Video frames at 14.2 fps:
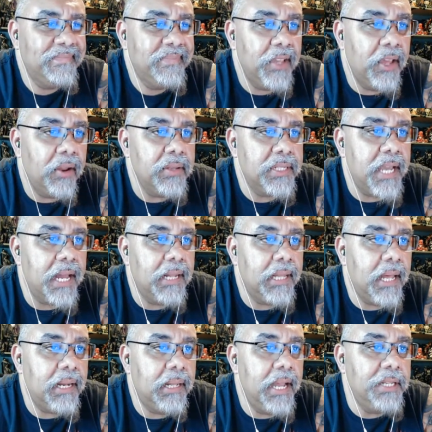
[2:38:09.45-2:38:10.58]
You know, it's got a lot
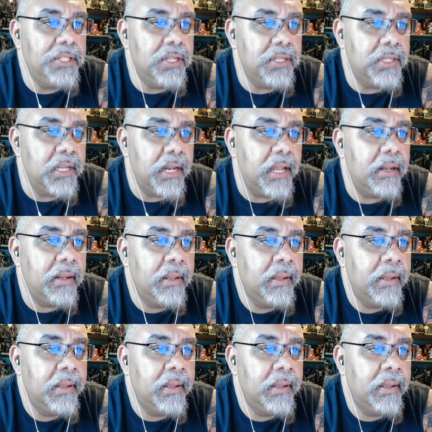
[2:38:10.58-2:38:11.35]
of legends in it.